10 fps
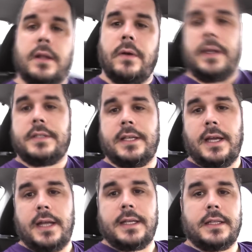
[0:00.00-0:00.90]
gotta go
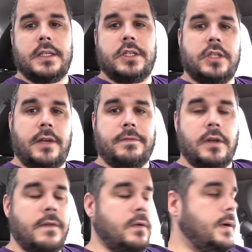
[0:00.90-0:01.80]
inside, get this shift
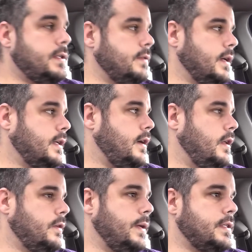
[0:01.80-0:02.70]
over with, so I'm gonna
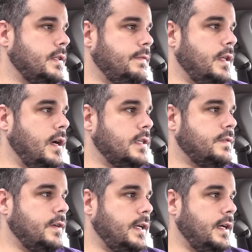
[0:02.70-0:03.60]
call her quits on the
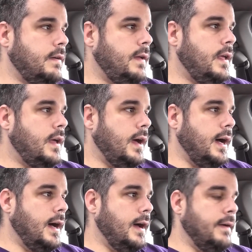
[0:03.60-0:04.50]
vlogs for now.
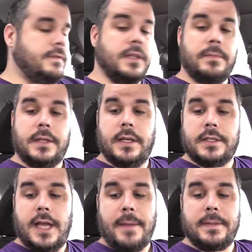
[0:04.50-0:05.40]
If something
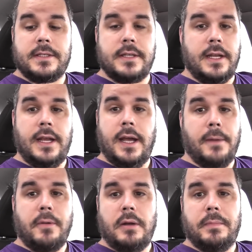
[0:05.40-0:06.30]
else happens today,
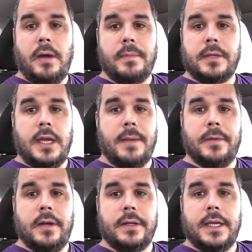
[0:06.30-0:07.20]
I'll probably pop the
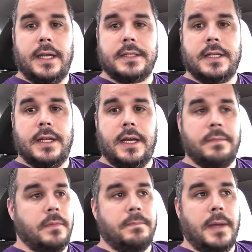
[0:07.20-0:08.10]
camera out again
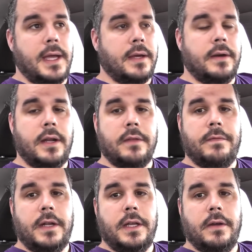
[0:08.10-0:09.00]
tonight and we'll bang out another
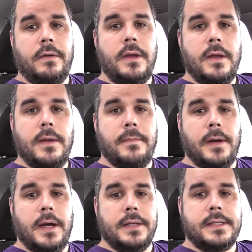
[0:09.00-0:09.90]
video.
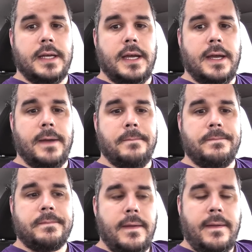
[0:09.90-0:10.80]
But
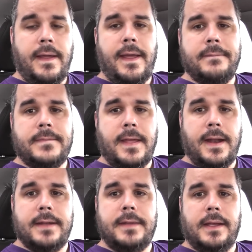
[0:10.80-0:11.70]
yeah, thought
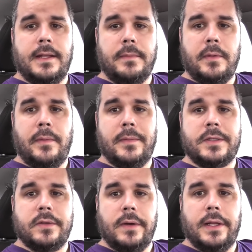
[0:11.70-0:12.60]
I'd tell you a little bit about my
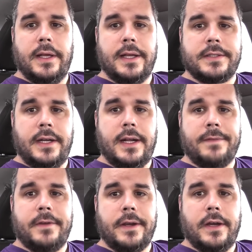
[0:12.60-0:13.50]
story last night
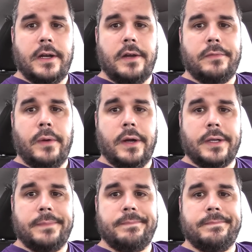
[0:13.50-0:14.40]
after I got off work.